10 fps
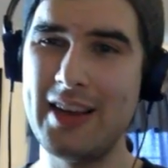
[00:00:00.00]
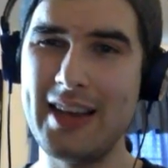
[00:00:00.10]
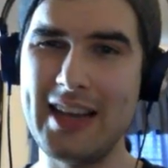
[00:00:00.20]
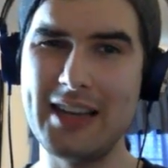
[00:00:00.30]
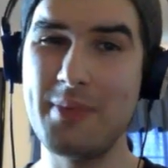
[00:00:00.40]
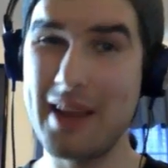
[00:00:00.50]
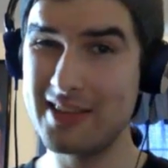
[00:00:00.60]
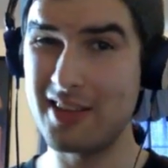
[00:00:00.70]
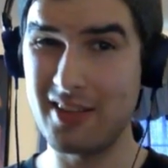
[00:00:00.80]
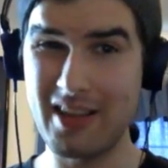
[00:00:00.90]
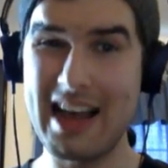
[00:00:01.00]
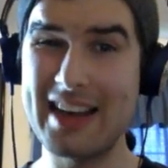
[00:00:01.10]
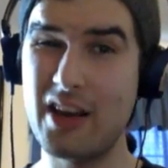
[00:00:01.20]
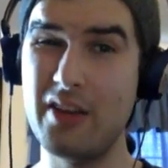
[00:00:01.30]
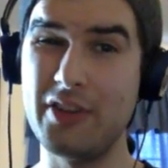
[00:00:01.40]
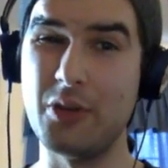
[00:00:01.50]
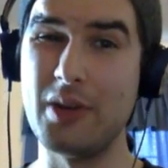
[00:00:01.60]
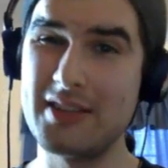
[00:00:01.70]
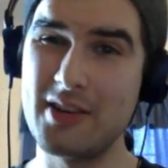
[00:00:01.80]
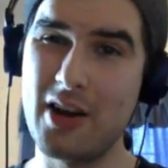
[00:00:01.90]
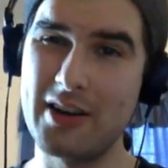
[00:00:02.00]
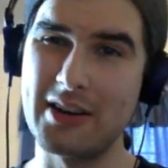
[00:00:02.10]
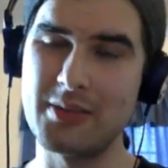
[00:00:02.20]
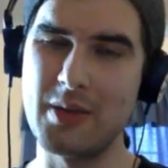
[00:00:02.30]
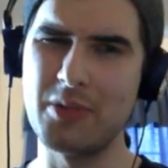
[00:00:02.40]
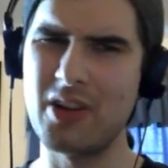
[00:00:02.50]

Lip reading: He demands a lot of you as an audience member.